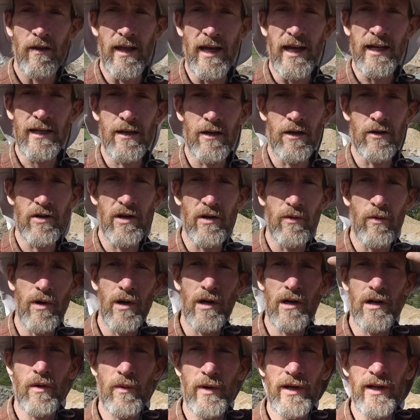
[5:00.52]
that concrete
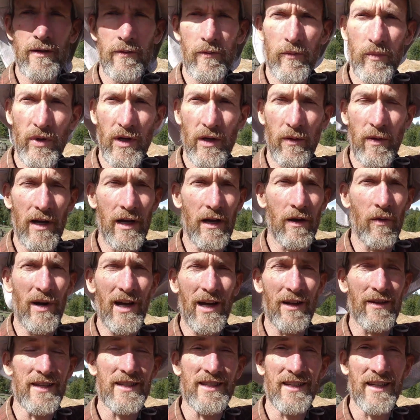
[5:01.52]
work went pretty well.
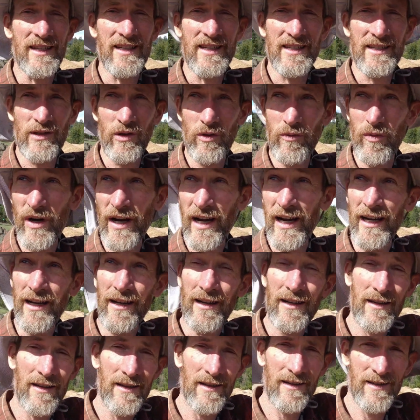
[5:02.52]
Wow, the sun is so bright.
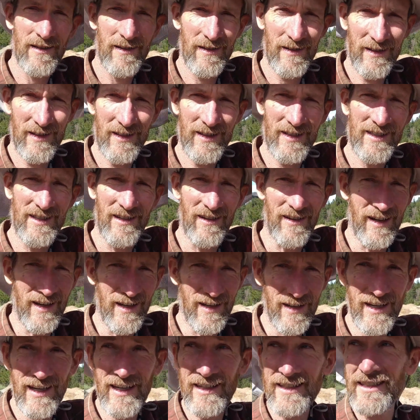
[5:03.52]
Sorry,
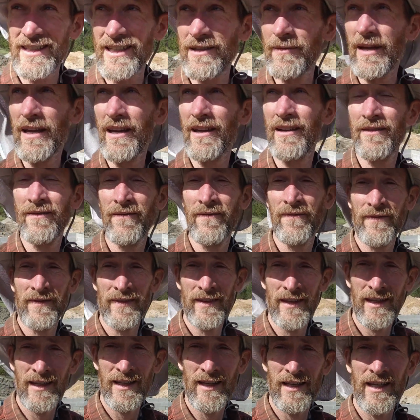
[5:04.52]
you can't see me.
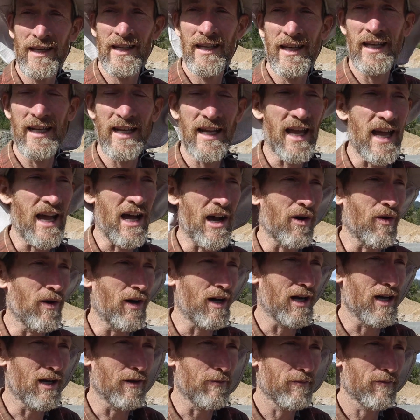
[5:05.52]

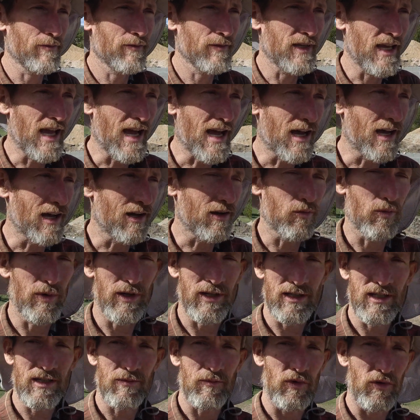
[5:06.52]
Anyhow, yeah, it
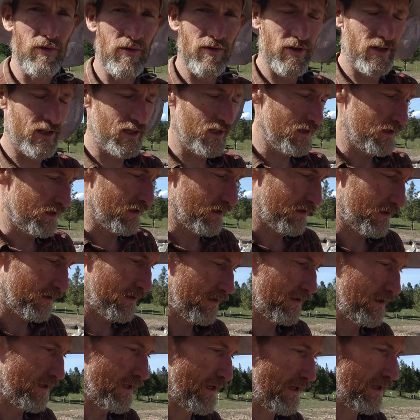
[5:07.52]
went smoothly.
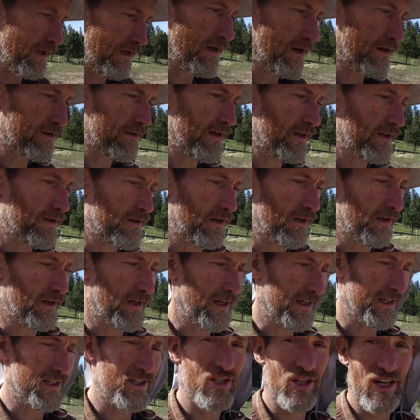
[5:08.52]
The concrete truck
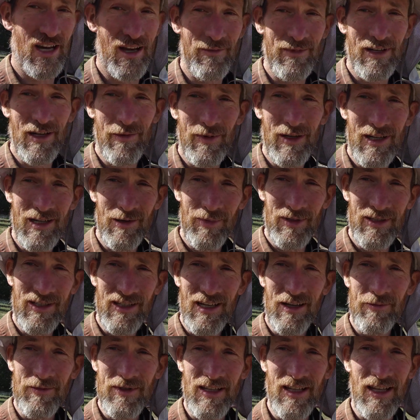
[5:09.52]
got jammed up a couple
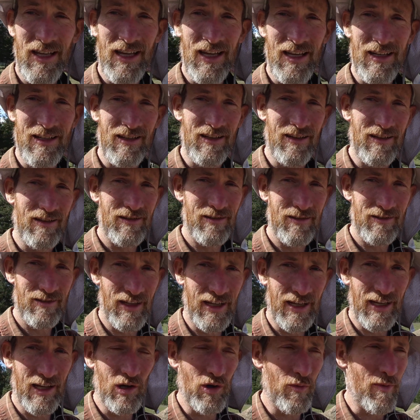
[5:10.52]
times, and they had to
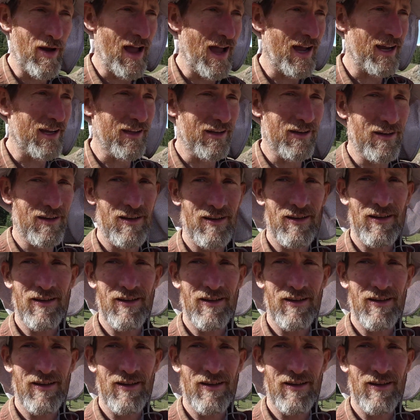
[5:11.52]
like go back and